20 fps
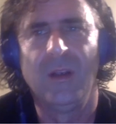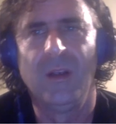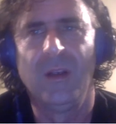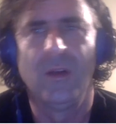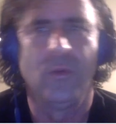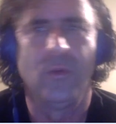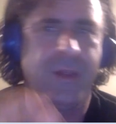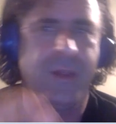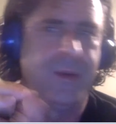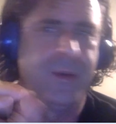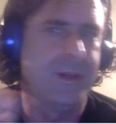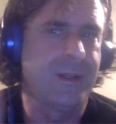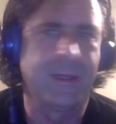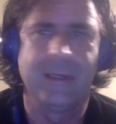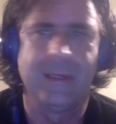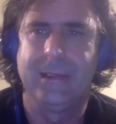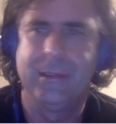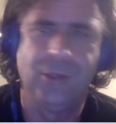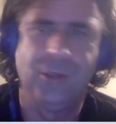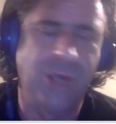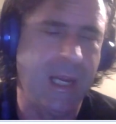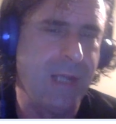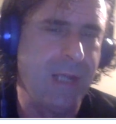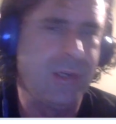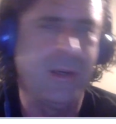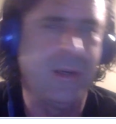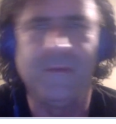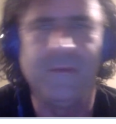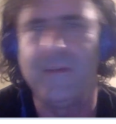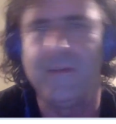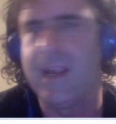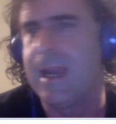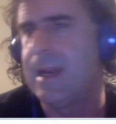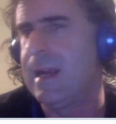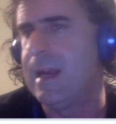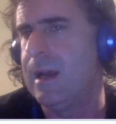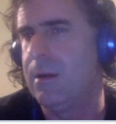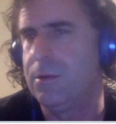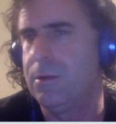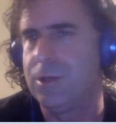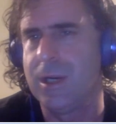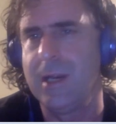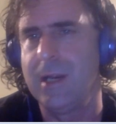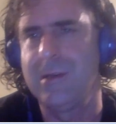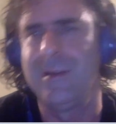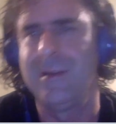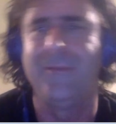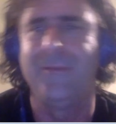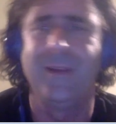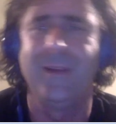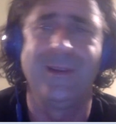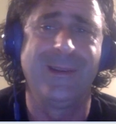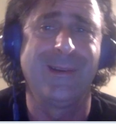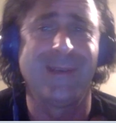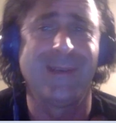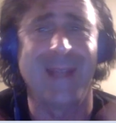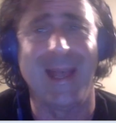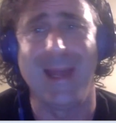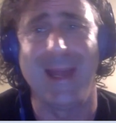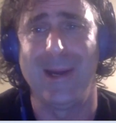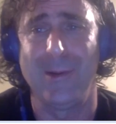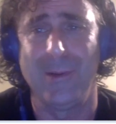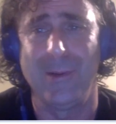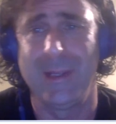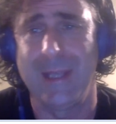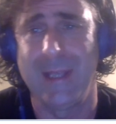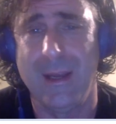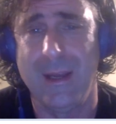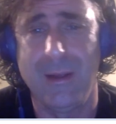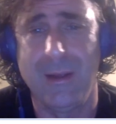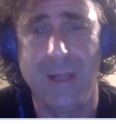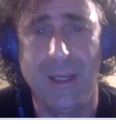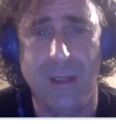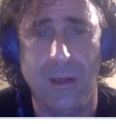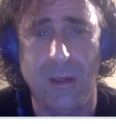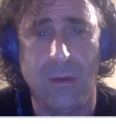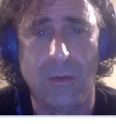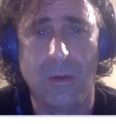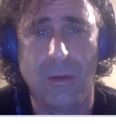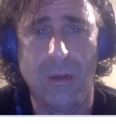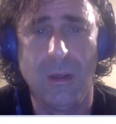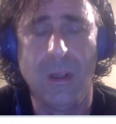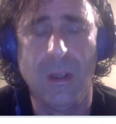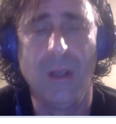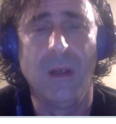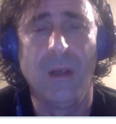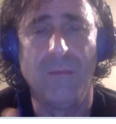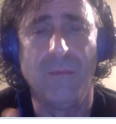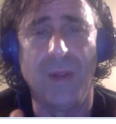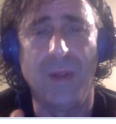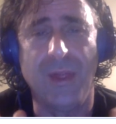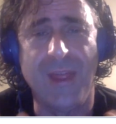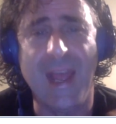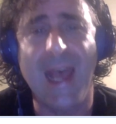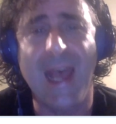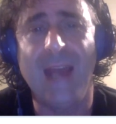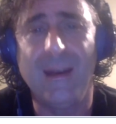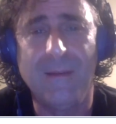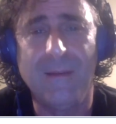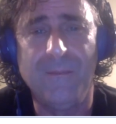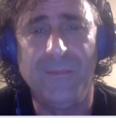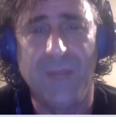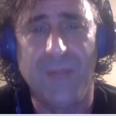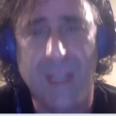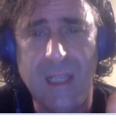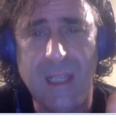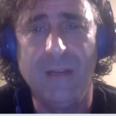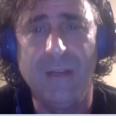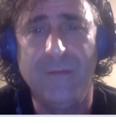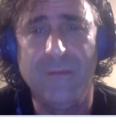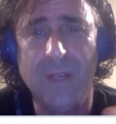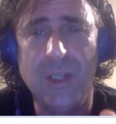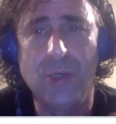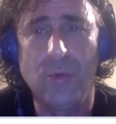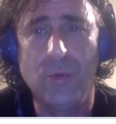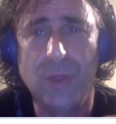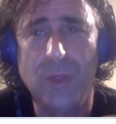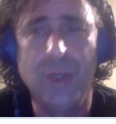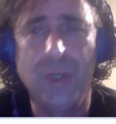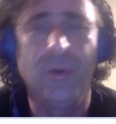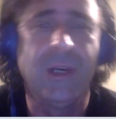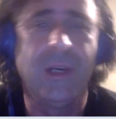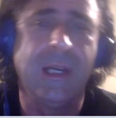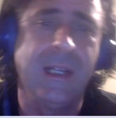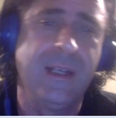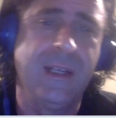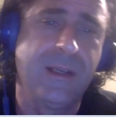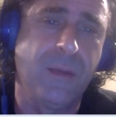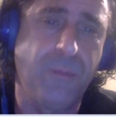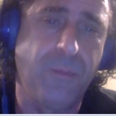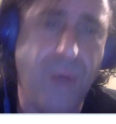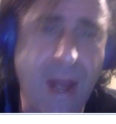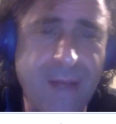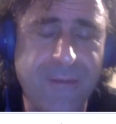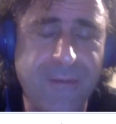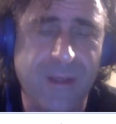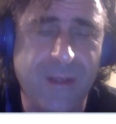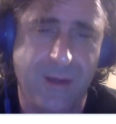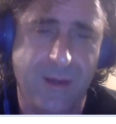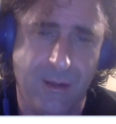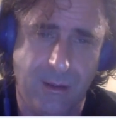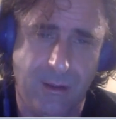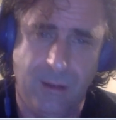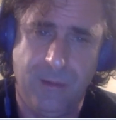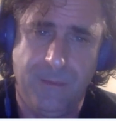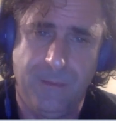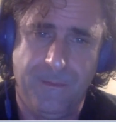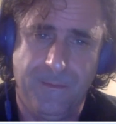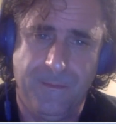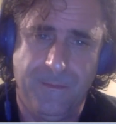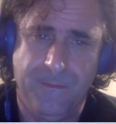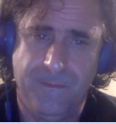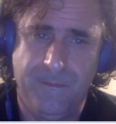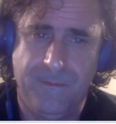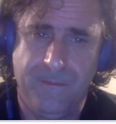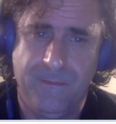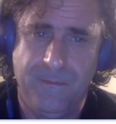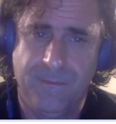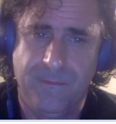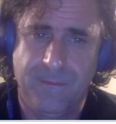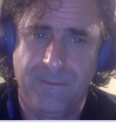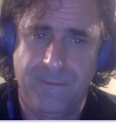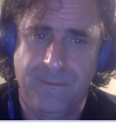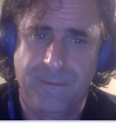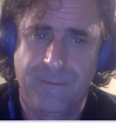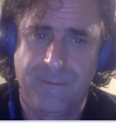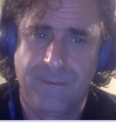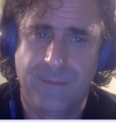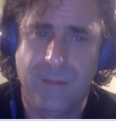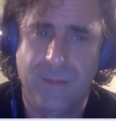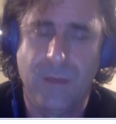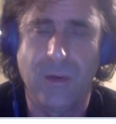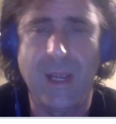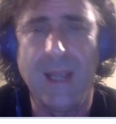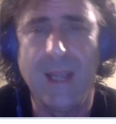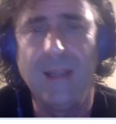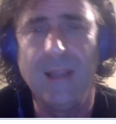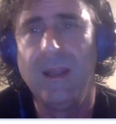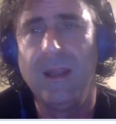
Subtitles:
Whether it's changing a fan out, changing the filters, I don't know what the hell they do. But that individual unit is a profit center. Okay?